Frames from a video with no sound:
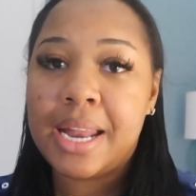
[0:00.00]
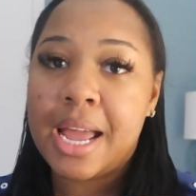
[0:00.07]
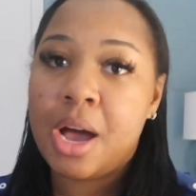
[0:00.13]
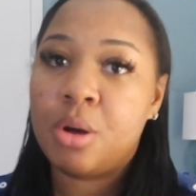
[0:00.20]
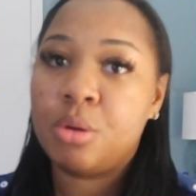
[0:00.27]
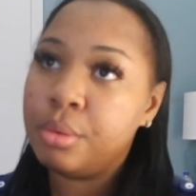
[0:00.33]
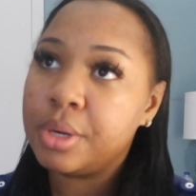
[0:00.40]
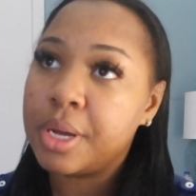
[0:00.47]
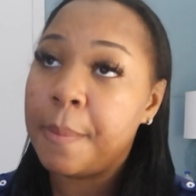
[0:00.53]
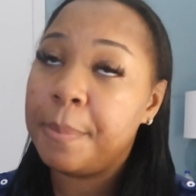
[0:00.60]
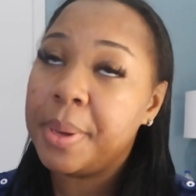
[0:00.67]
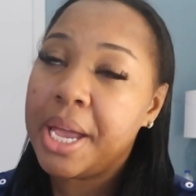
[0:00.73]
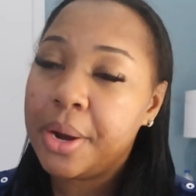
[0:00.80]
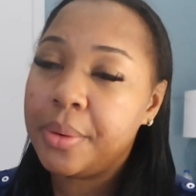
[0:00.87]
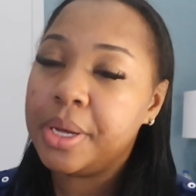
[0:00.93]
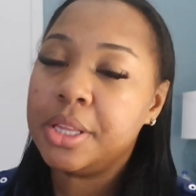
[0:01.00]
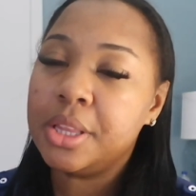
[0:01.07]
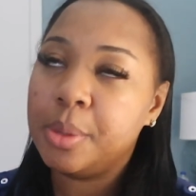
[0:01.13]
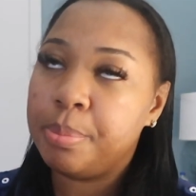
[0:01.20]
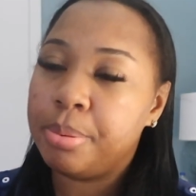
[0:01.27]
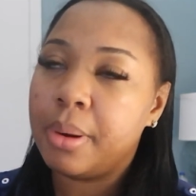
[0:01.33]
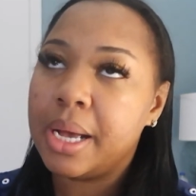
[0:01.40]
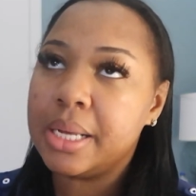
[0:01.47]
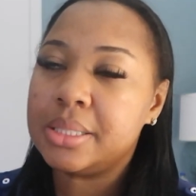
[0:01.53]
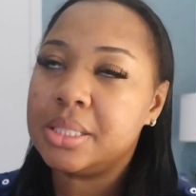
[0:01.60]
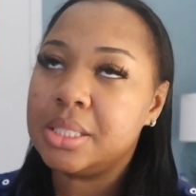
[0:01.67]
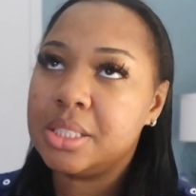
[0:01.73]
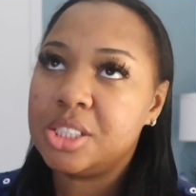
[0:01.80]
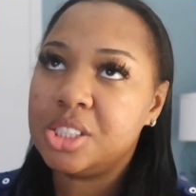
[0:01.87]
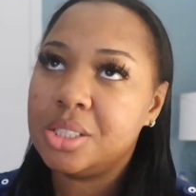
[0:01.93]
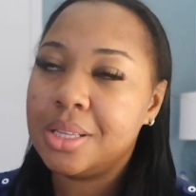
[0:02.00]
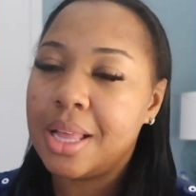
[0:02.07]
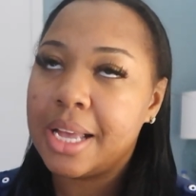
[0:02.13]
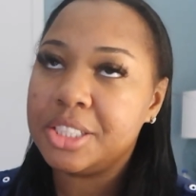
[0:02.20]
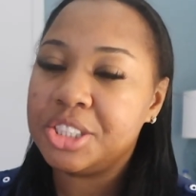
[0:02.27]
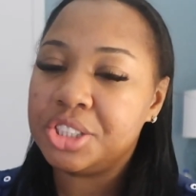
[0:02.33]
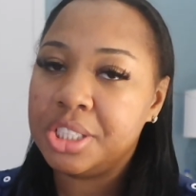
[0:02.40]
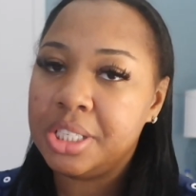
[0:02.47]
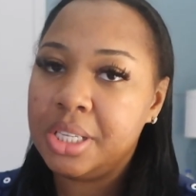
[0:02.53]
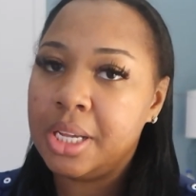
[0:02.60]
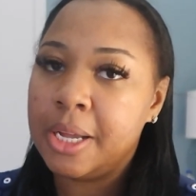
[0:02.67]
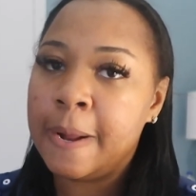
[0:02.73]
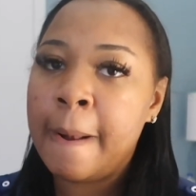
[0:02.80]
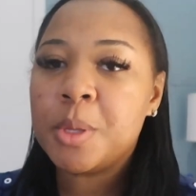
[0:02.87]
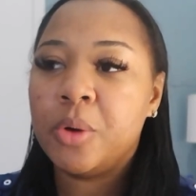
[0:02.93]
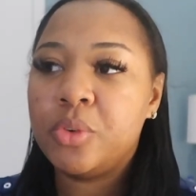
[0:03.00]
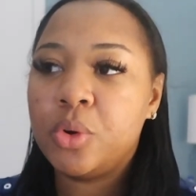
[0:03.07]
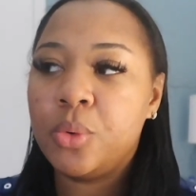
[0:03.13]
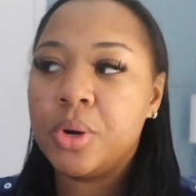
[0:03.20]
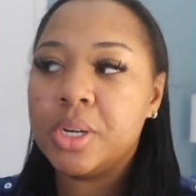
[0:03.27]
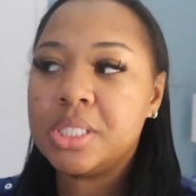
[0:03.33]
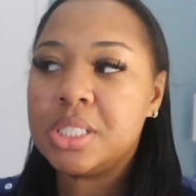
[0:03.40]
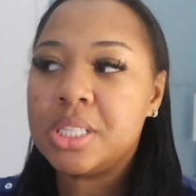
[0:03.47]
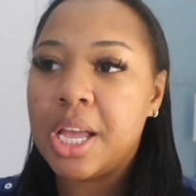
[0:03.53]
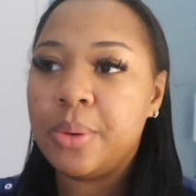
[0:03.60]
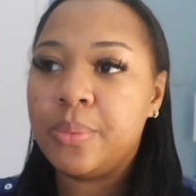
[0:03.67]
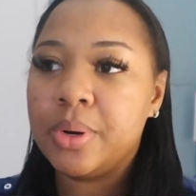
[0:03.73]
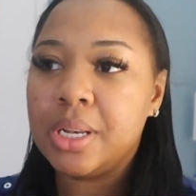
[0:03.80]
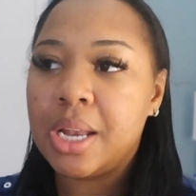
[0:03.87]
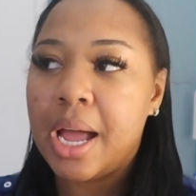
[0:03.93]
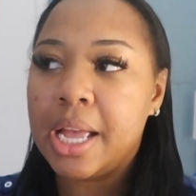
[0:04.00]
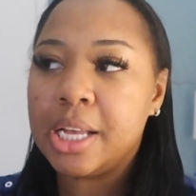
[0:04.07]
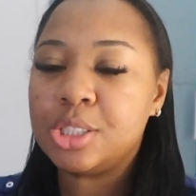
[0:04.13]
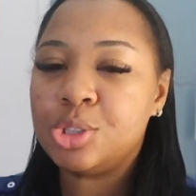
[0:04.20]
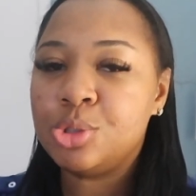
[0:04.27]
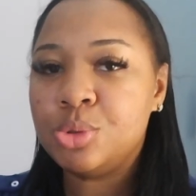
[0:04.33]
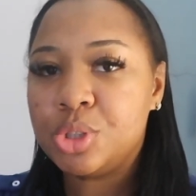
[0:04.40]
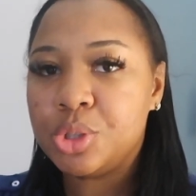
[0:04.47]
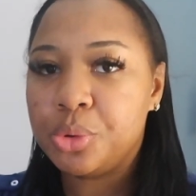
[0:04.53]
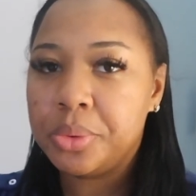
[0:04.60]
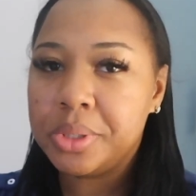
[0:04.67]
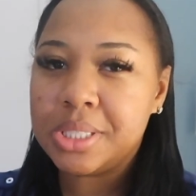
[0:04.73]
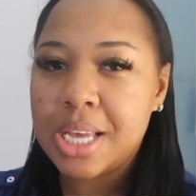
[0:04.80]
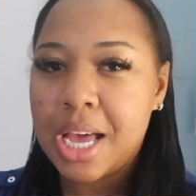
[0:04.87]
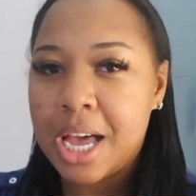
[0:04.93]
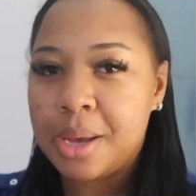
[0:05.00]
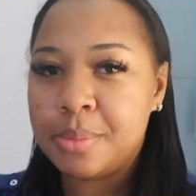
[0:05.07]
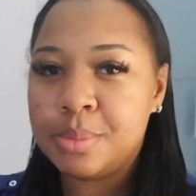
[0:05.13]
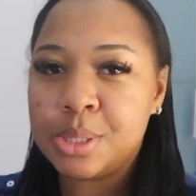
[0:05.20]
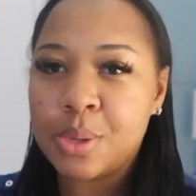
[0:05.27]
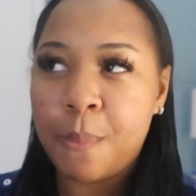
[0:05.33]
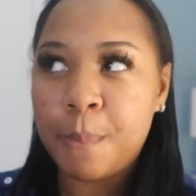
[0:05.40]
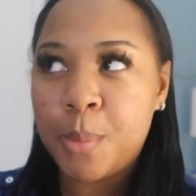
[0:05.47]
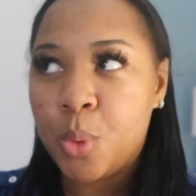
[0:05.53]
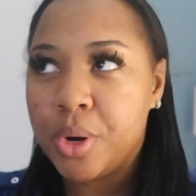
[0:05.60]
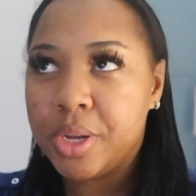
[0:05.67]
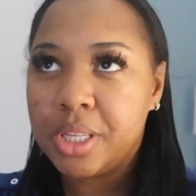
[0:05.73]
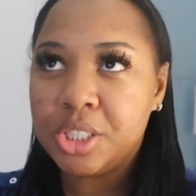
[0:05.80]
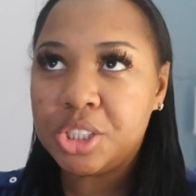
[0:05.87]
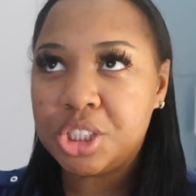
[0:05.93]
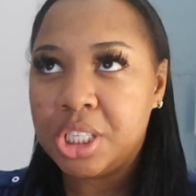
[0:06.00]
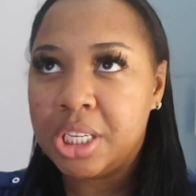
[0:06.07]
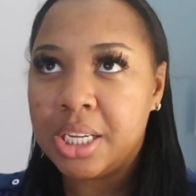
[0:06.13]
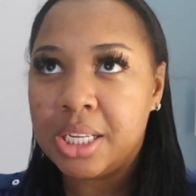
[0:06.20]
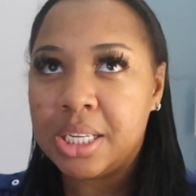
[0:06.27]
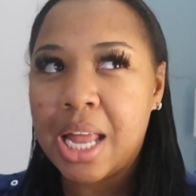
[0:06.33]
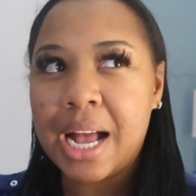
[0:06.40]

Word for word: Now, comparing the prices to like Shein, of course, they were like 2 to 3 times more than Shein.